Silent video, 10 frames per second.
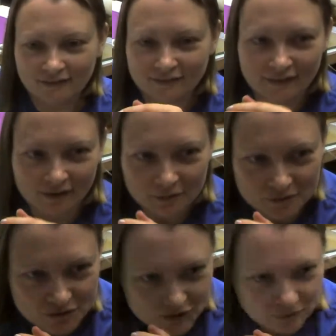yeah, it
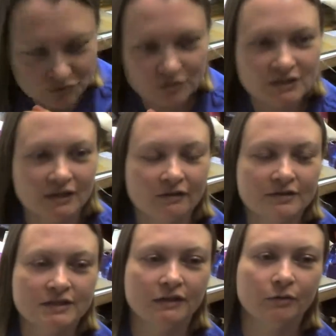was
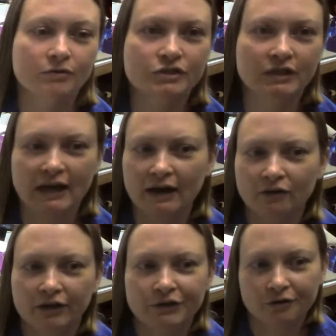ridiculous. And they were just like, I don't
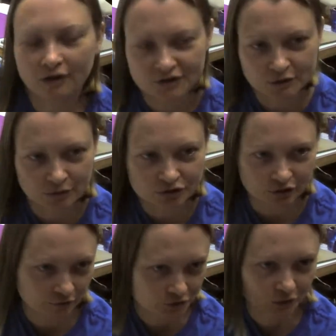like your customer
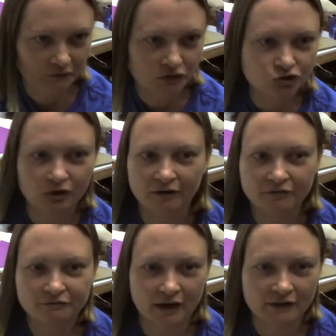service. You didn't even try to
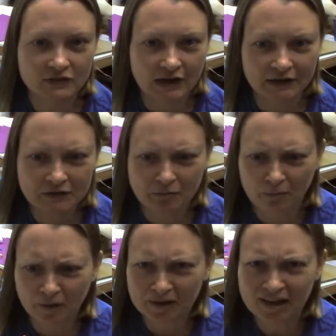find the item. I'm
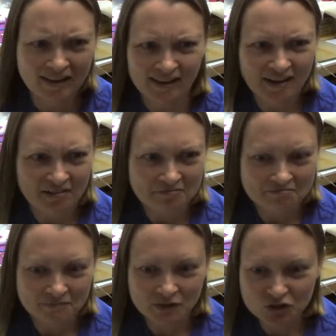like,
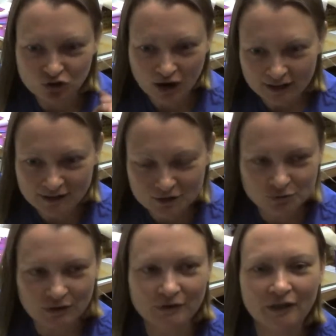the tracking is
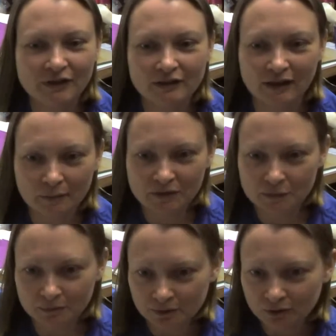right there. I think a lot of
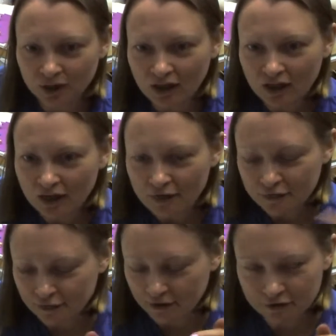people
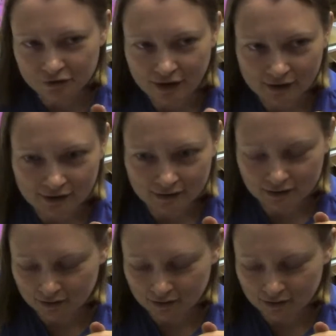think that